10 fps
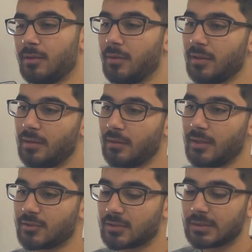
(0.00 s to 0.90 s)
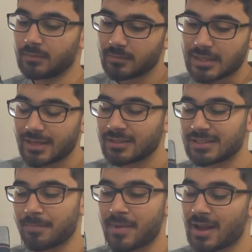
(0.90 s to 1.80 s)
know what? Let's take a
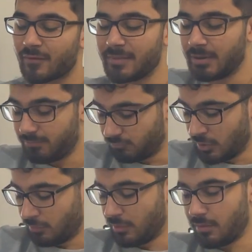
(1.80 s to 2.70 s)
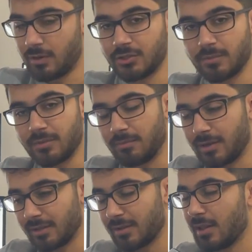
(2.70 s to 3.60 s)
step back from the... Whoa, I dropped the
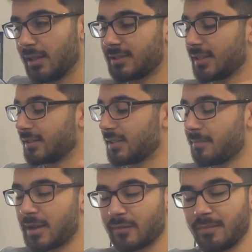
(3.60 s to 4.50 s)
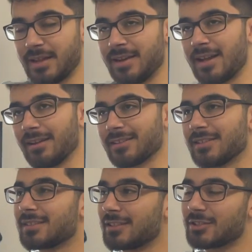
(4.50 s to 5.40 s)
mic. Let's take a step back from the
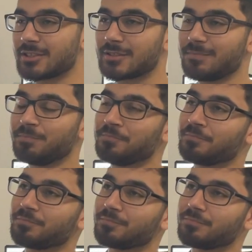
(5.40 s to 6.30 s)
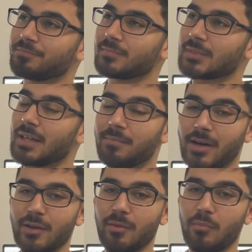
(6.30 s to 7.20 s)
analysis and just
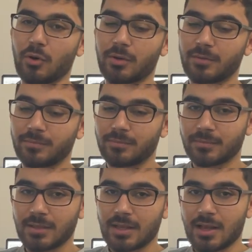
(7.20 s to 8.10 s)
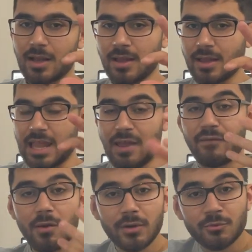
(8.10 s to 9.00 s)
admire the book. If
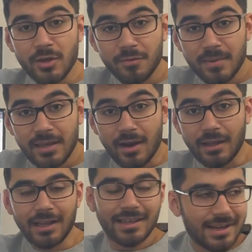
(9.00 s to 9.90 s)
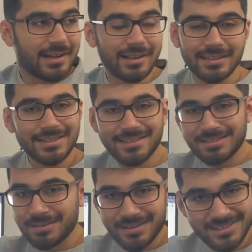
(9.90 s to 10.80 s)
it was with me, isn't
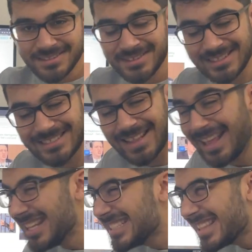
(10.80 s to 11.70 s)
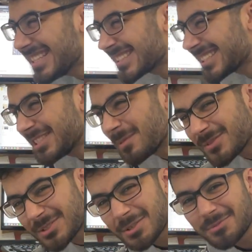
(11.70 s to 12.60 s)
this such an
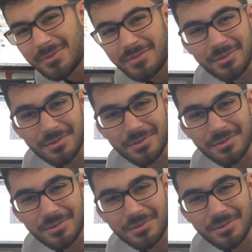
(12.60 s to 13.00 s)
absurd review?